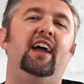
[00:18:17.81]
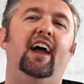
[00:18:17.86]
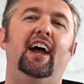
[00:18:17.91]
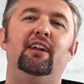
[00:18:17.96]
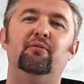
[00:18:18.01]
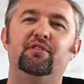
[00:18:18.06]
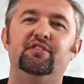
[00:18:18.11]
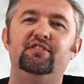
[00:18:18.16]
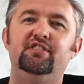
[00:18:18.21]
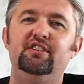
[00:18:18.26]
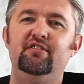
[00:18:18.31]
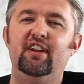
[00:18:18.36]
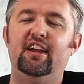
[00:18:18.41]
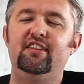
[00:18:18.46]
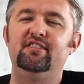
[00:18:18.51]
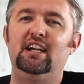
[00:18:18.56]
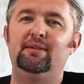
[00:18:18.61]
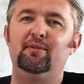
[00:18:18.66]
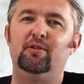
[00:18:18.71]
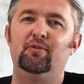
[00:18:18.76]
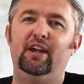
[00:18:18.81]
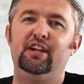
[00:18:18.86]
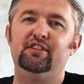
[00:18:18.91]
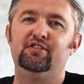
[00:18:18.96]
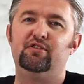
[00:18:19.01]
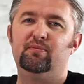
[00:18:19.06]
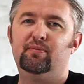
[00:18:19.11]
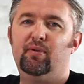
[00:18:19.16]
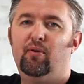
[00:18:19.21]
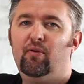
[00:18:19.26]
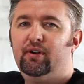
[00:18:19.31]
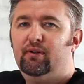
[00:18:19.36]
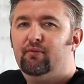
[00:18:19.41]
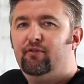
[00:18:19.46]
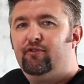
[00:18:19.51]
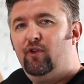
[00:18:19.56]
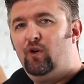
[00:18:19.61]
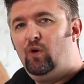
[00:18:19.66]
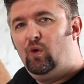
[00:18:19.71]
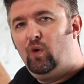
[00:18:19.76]
and we'll see you next time at Razor Emporium
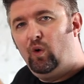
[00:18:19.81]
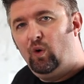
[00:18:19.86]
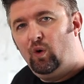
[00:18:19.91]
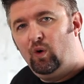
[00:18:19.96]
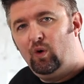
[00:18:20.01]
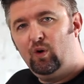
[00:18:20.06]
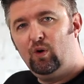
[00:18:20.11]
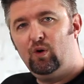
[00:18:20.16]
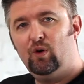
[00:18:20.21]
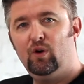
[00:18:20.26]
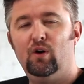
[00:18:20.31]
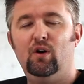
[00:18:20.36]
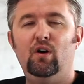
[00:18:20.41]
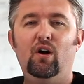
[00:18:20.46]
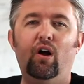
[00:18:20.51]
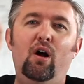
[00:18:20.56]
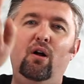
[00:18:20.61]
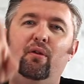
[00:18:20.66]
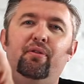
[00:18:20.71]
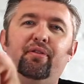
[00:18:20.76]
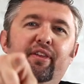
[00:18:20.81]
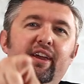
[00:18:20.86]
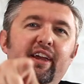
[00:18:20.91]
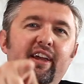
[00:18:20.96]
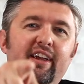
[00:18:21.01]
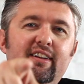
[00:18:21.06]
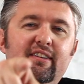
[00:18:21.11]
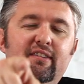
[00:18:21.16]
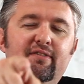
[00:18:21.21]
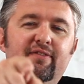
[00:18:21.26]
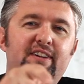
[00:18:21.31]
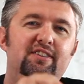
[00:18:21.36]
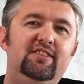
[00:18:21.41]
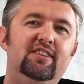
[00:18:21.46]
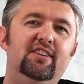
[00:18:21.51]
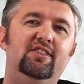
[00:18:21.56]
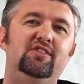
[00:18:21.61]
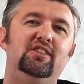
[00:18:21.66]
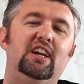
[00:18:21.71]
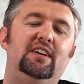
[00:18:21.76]
for all things
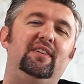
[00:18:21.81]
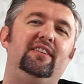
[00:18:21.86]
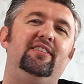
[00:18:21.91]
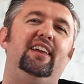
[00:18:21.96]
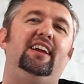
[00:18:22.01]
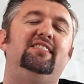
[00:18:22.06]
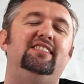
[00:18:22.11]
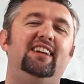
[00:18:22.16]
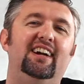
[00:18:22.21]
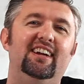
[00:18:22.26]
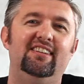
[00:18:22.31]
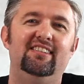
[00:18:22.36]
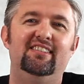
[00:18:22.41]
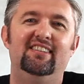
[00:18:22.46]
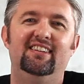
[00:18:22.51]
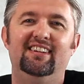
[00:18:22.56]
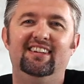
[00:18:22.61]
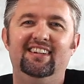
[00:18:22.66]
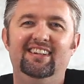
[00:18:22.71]
vintage shaving. Thanks, guys.